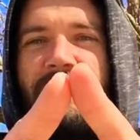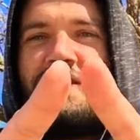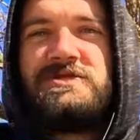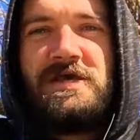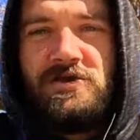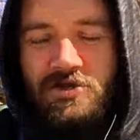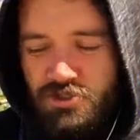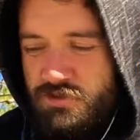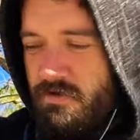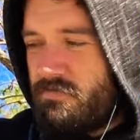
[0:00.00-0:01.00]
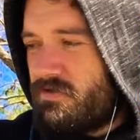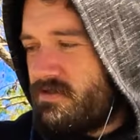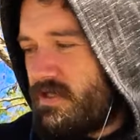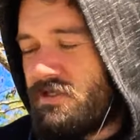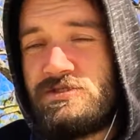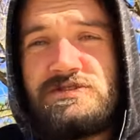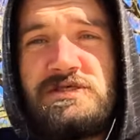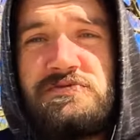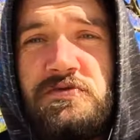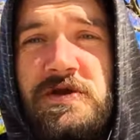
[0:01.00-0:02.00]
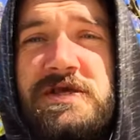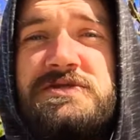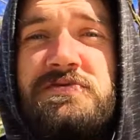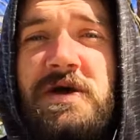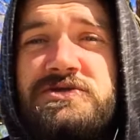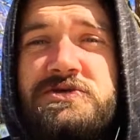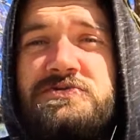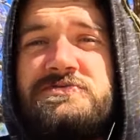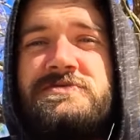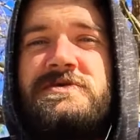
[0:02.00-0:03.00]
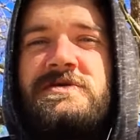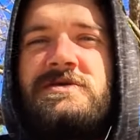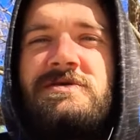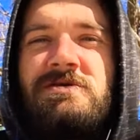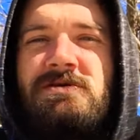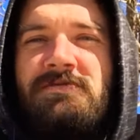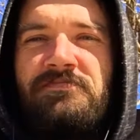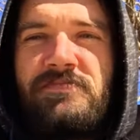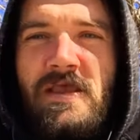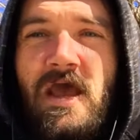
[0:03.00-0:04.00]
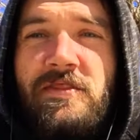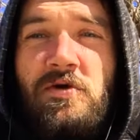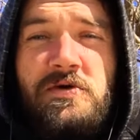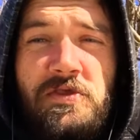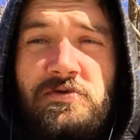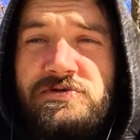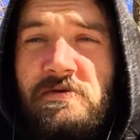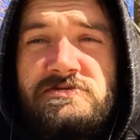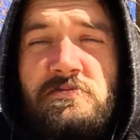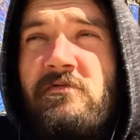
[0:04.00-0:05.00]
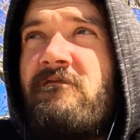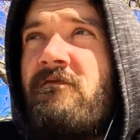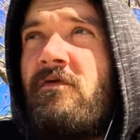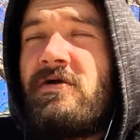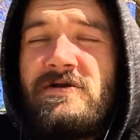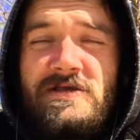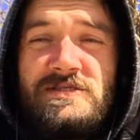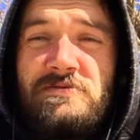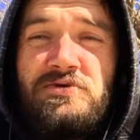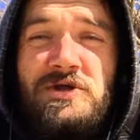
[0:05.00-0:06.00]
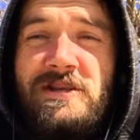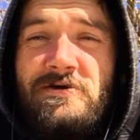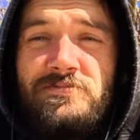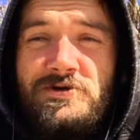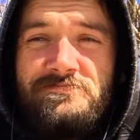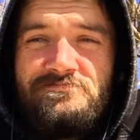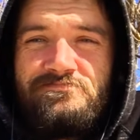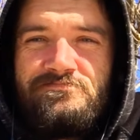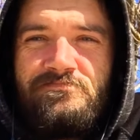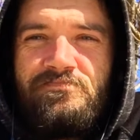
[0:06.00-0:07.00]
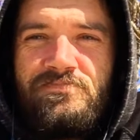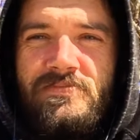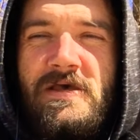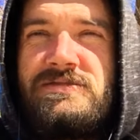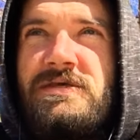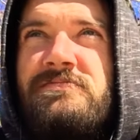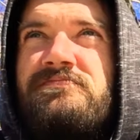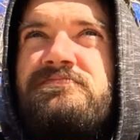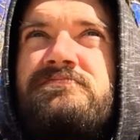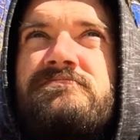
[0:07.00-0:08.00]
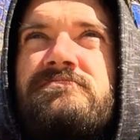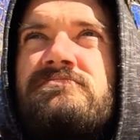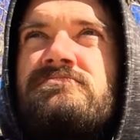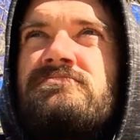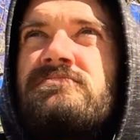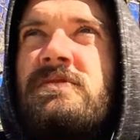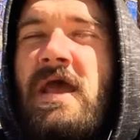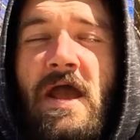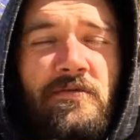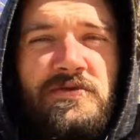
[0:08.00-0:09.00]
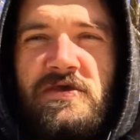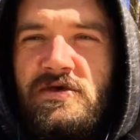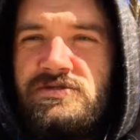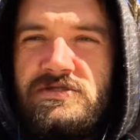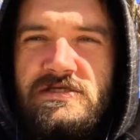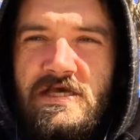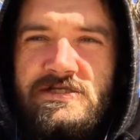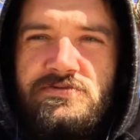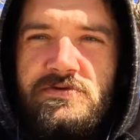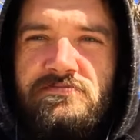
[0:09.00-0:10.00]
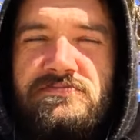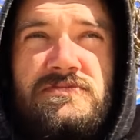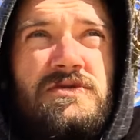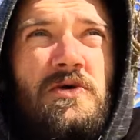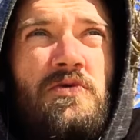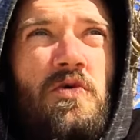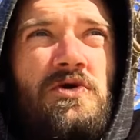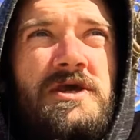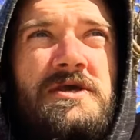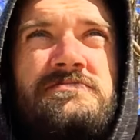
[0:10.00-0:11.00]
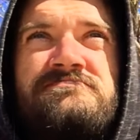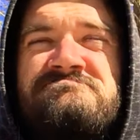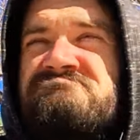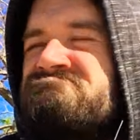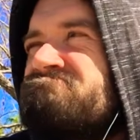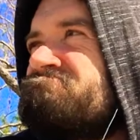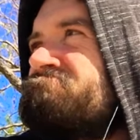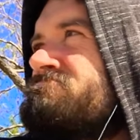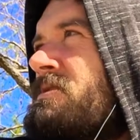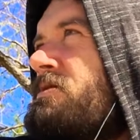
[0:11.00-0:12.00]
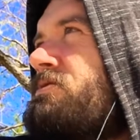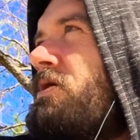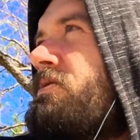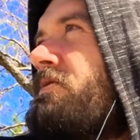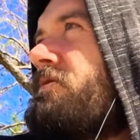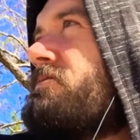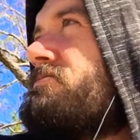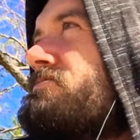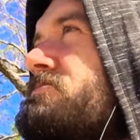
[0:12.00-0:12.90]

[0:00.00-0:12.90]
Imagine that your energy bubble, it has a 6-foot radius around you, and the only thing you're responsible for is input and output. That's it. Everything else you detach from. No cording, no nothing.